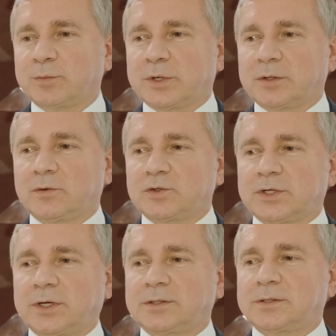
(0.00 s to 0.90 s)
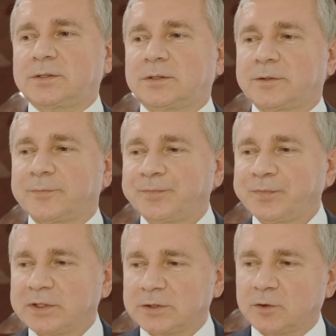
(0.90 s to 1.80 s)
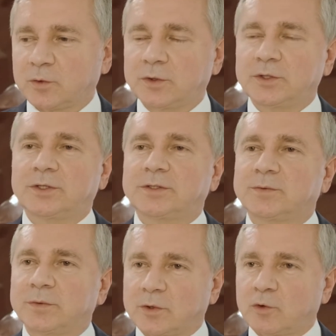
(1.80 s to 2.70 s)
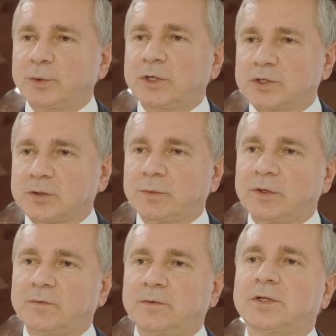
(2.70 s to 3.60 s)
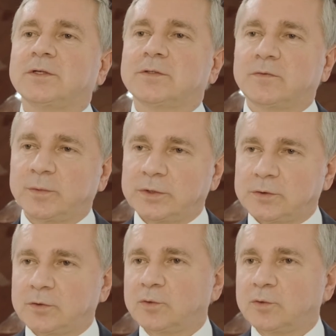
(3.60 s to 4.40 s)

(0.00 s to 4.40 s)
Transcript: It is very important for us to continue our cooperation